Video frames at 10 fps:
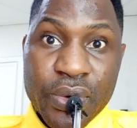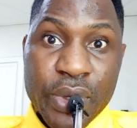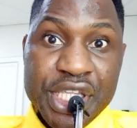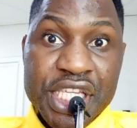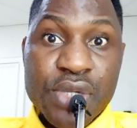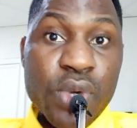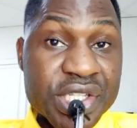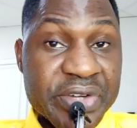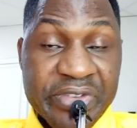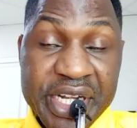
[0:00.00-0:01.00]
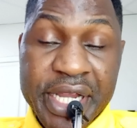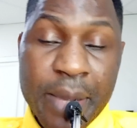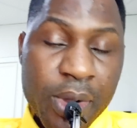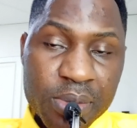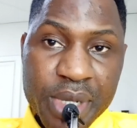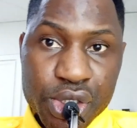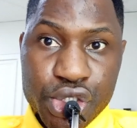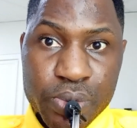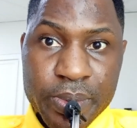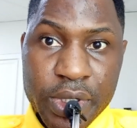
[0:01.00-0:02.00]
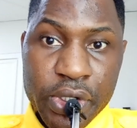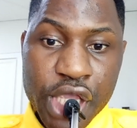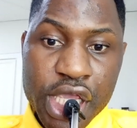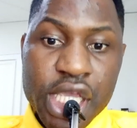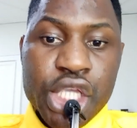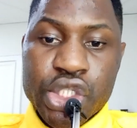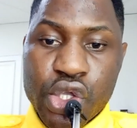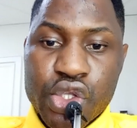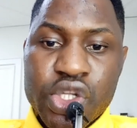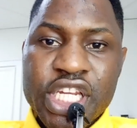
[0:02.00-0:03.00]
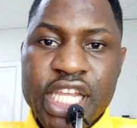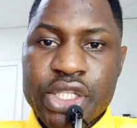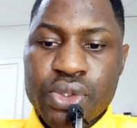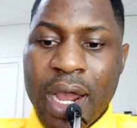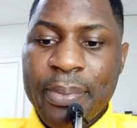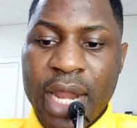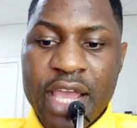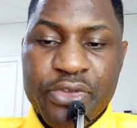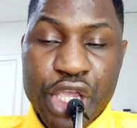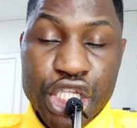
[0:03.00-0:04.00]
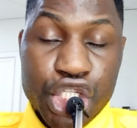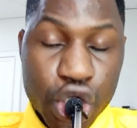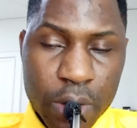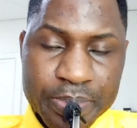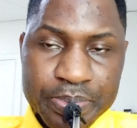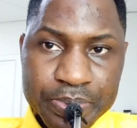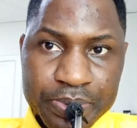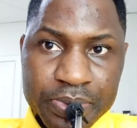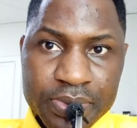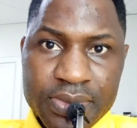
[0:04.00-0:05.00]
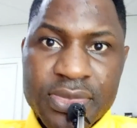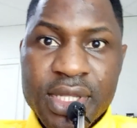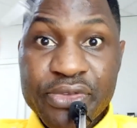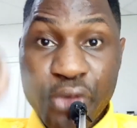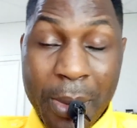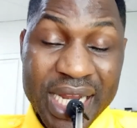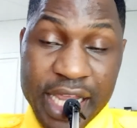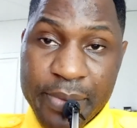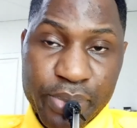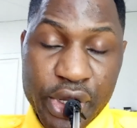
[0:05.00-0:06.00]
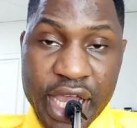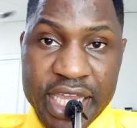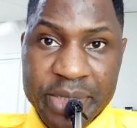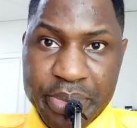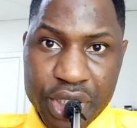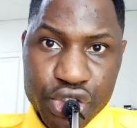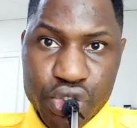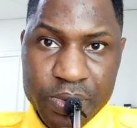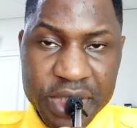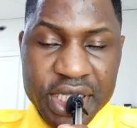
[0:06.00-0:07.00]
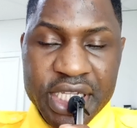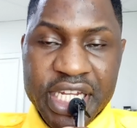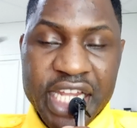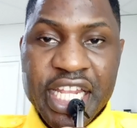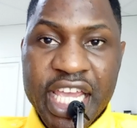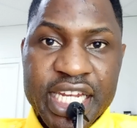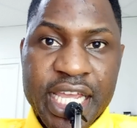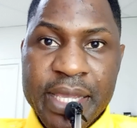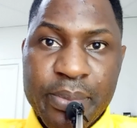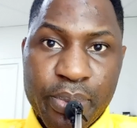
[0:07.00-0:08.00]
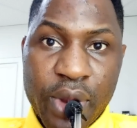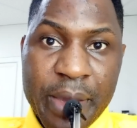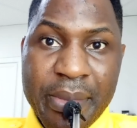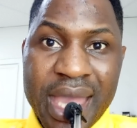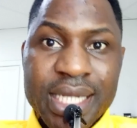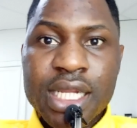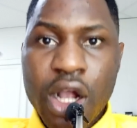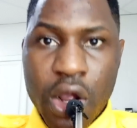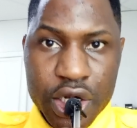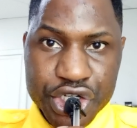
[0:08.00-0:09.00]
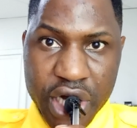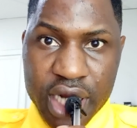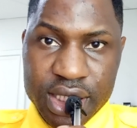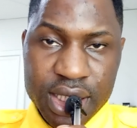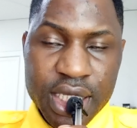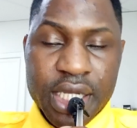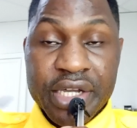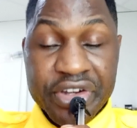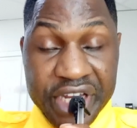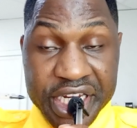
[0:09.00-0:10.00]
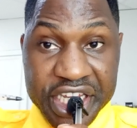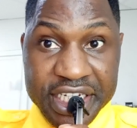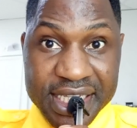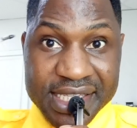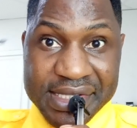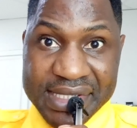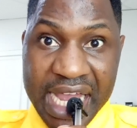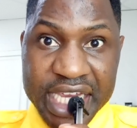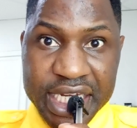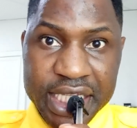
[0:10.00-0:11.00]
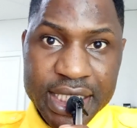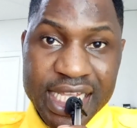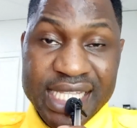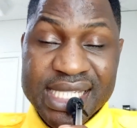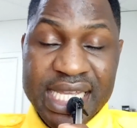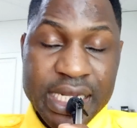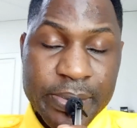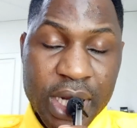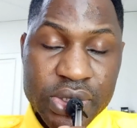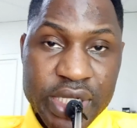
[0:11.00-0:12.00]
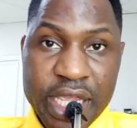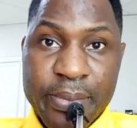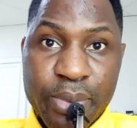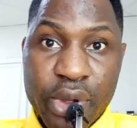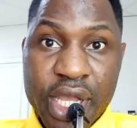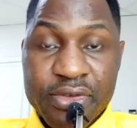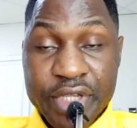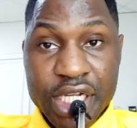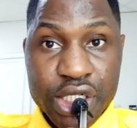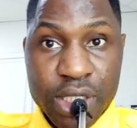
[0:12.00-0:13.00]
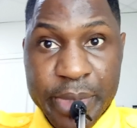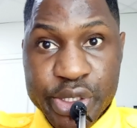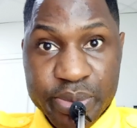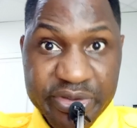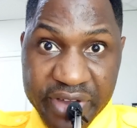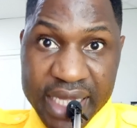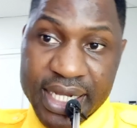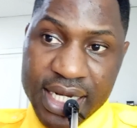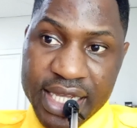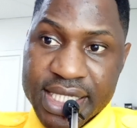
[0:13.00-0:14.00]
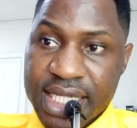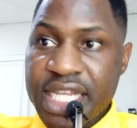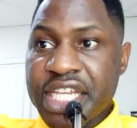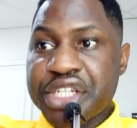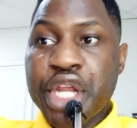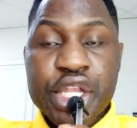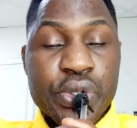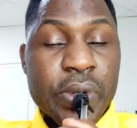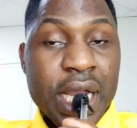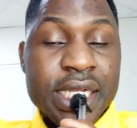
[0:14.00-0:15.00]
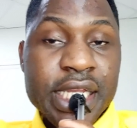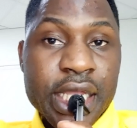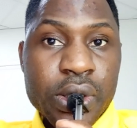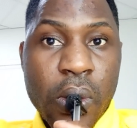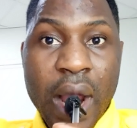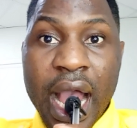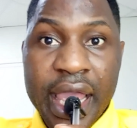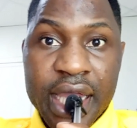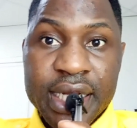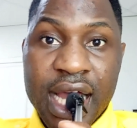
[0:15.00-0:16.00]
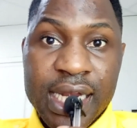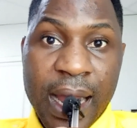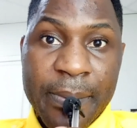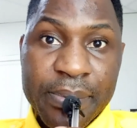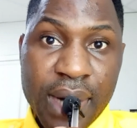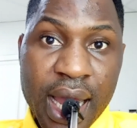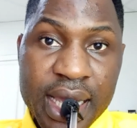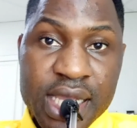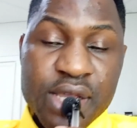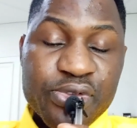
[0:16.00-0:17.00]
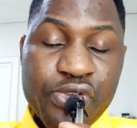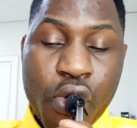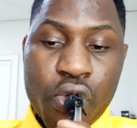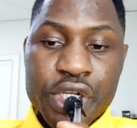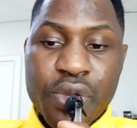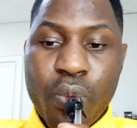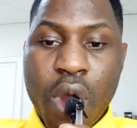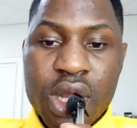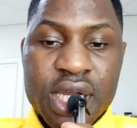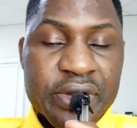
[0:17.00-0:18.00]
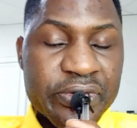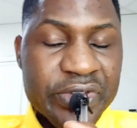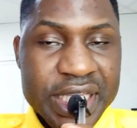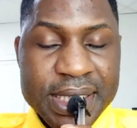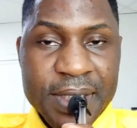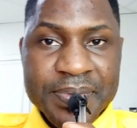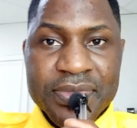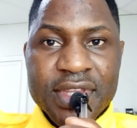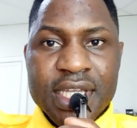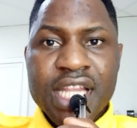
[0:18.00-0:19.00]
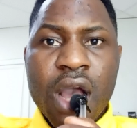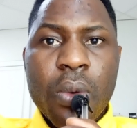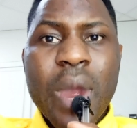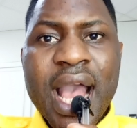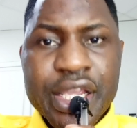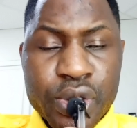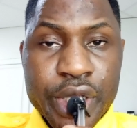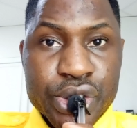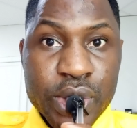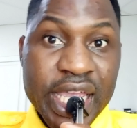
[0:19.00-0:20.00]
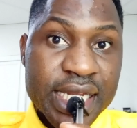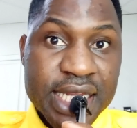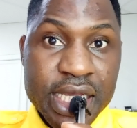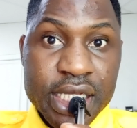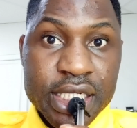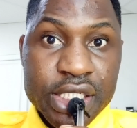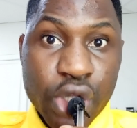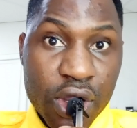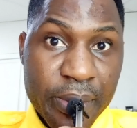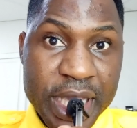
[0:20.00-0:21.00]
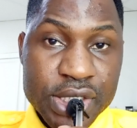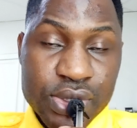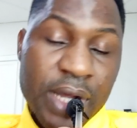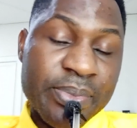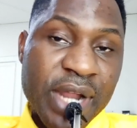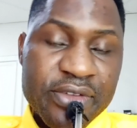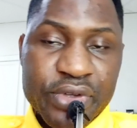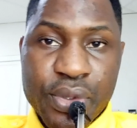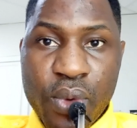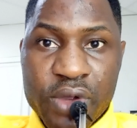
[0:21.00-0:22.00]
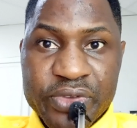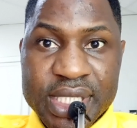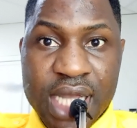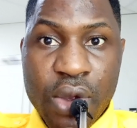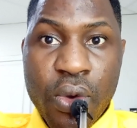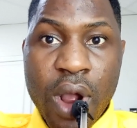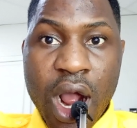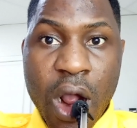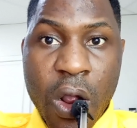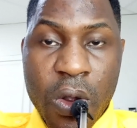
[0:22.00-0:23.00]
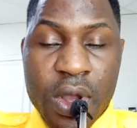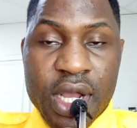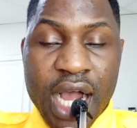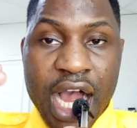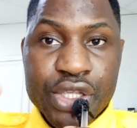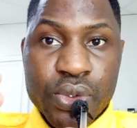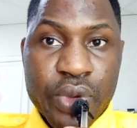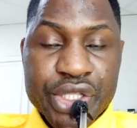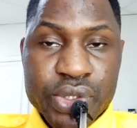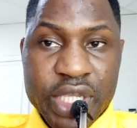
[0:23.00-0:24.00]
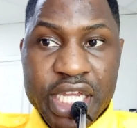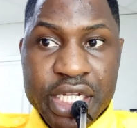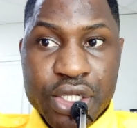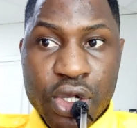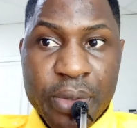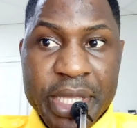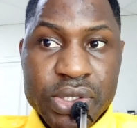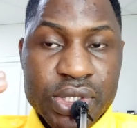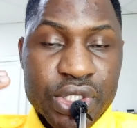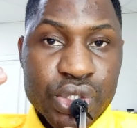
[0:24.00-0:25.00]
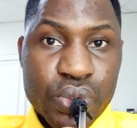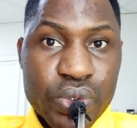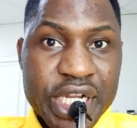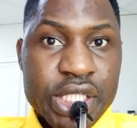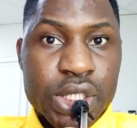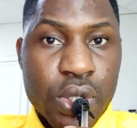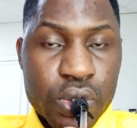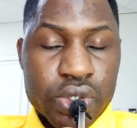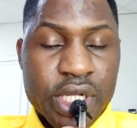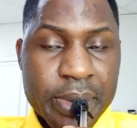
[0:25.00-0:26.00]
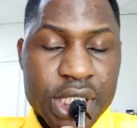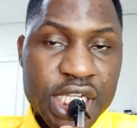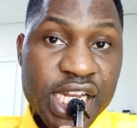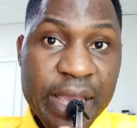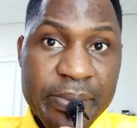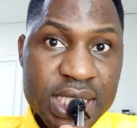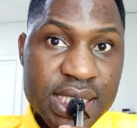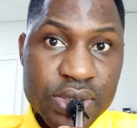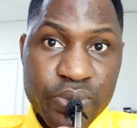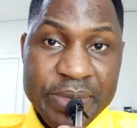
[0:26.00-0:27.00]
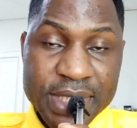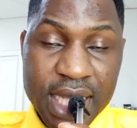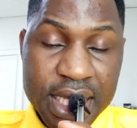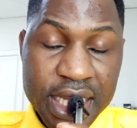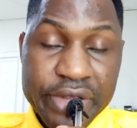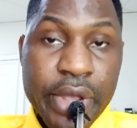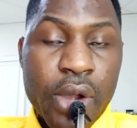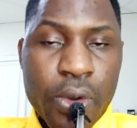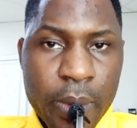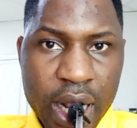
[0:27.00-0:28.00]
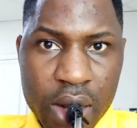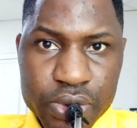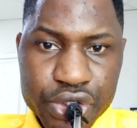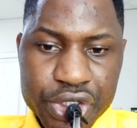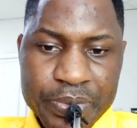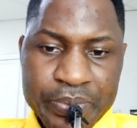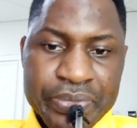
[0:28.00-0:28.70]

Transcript: he was referring about Belgium. Okay, so you need to apply for a job from an employer in Belgium, then get the employment contract, read it, sign it, then send it back to the employer for your documents to be finalized. Then you can then go ahead and apply for the work visa. Now, where are you going to get the documents to apply for the work visa, or how are you going to get the documents? You need to go to the Belgian embassy's website in your home country